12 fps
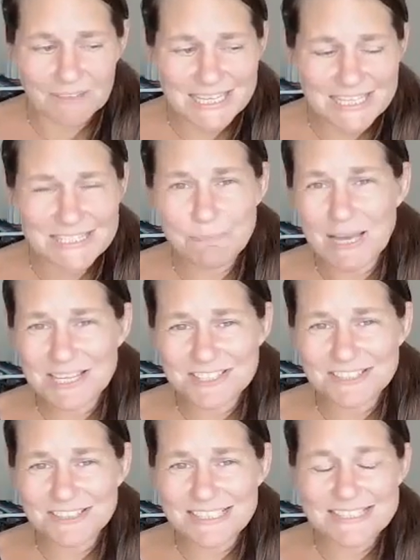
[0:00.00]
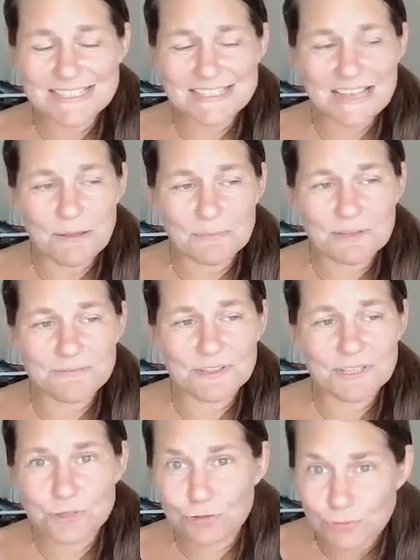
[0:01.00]
especially some of
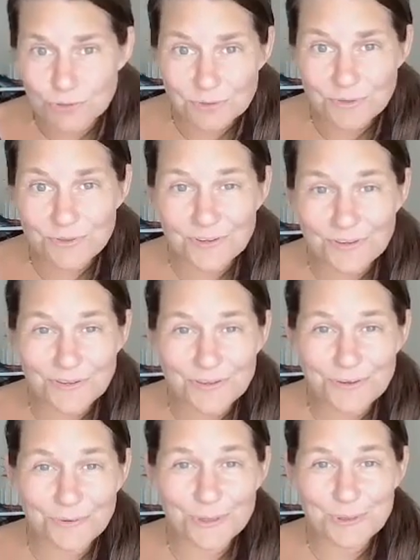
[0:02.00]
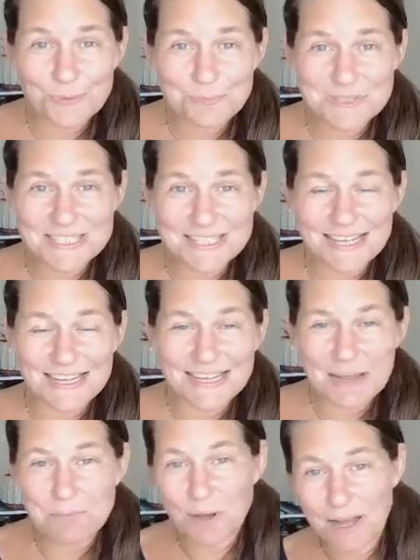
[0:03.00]
the truther groups that
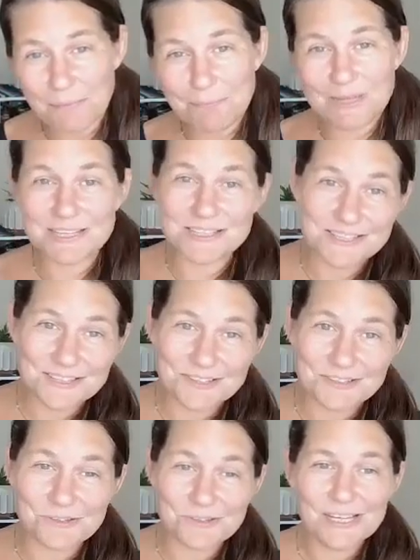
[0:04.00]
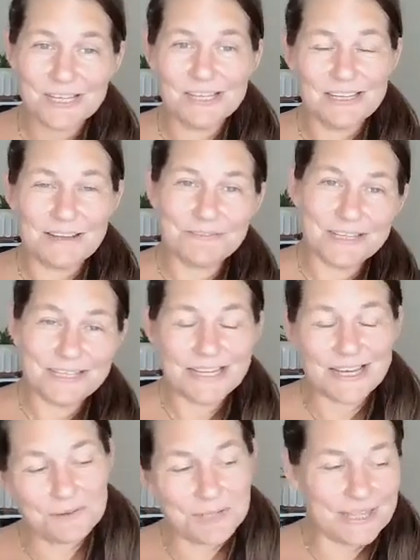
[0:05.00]
I pop into every
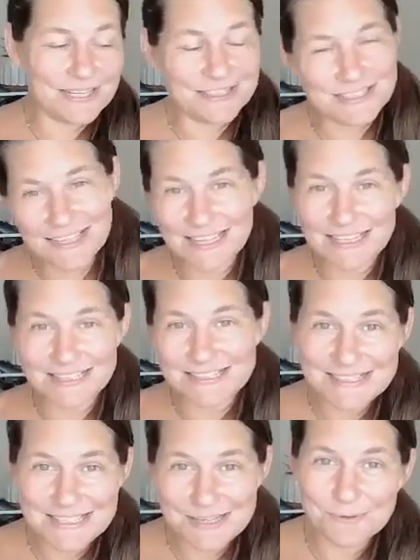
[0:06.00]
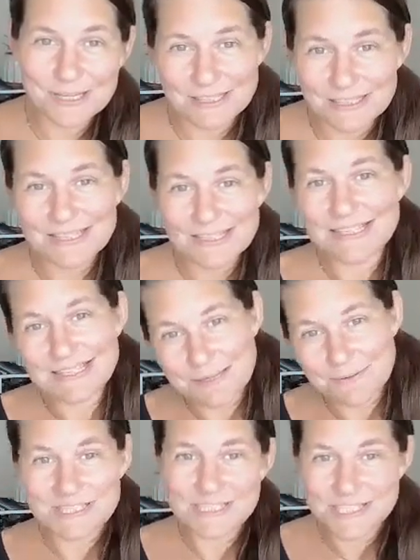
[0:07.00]
now and then to kind of see
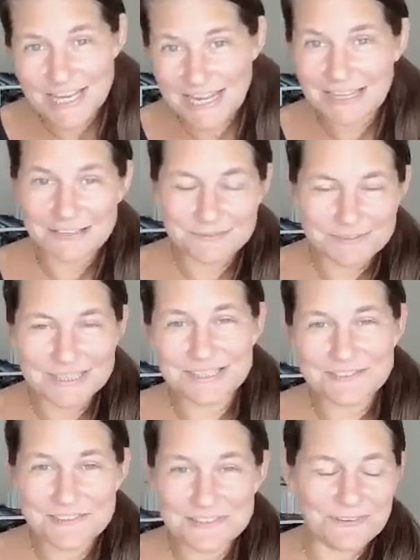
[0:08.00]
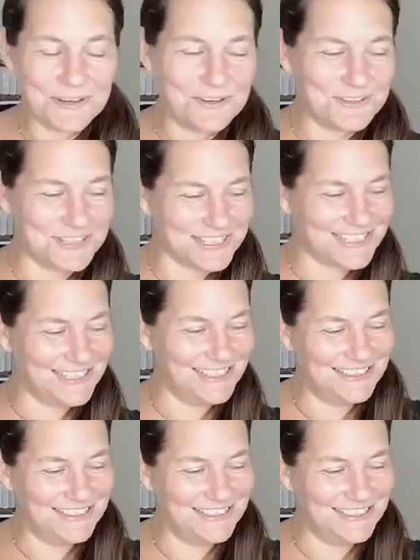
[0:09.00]
what's shaking with those folks.